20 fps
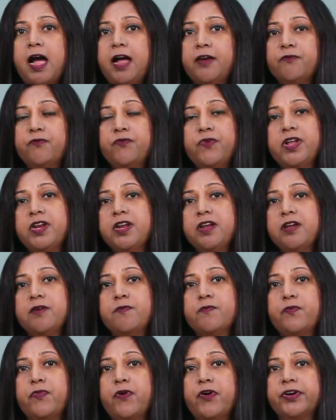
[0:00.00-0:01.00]
and very
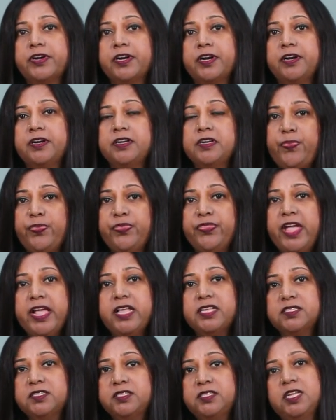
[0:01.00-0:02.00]
important,
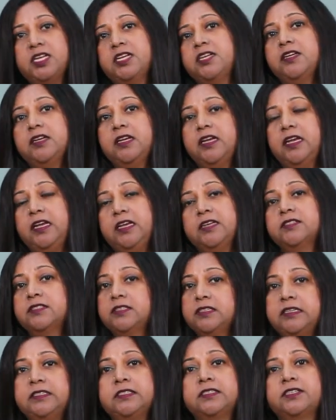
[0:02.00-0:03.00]
next thing
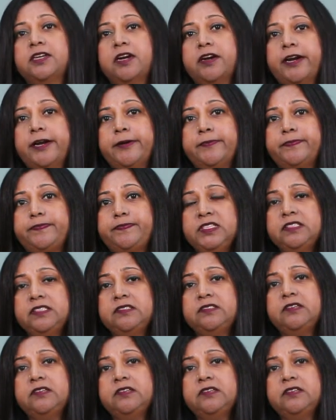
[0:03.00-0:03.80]
is Instagram.